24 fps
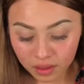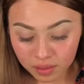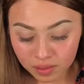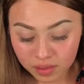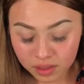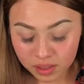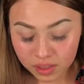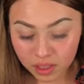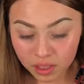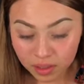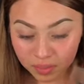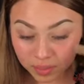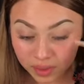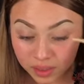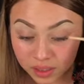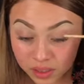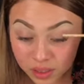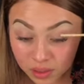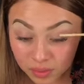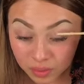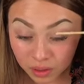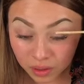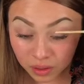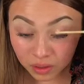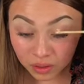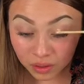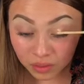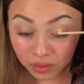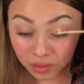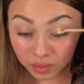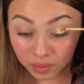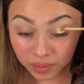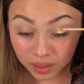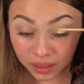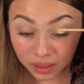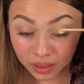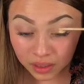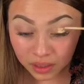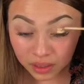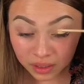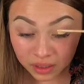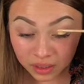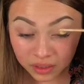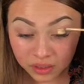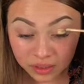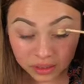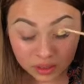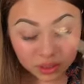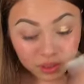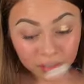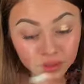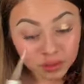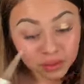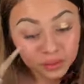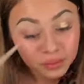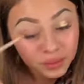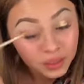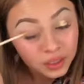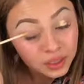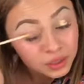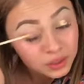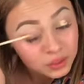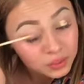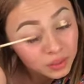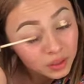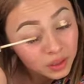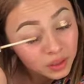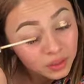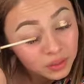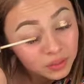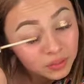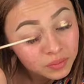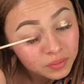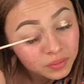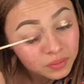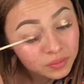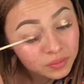I'm just gonna put some all over my lid too, might as well.